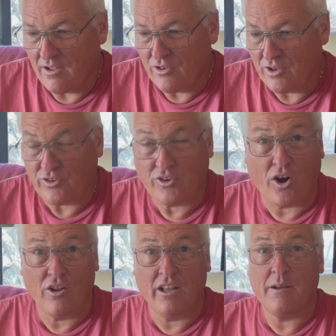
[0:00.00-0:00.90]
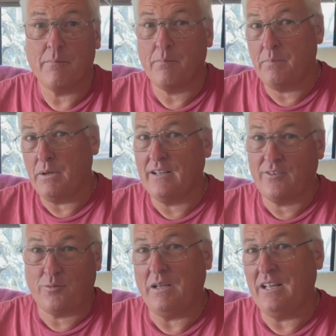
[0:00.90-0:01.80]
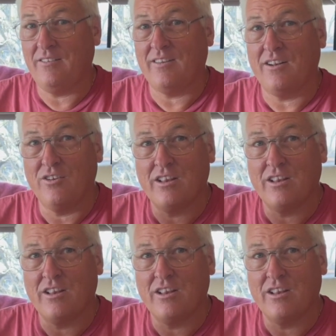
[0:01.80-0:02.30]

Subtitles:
Starlink big speeds that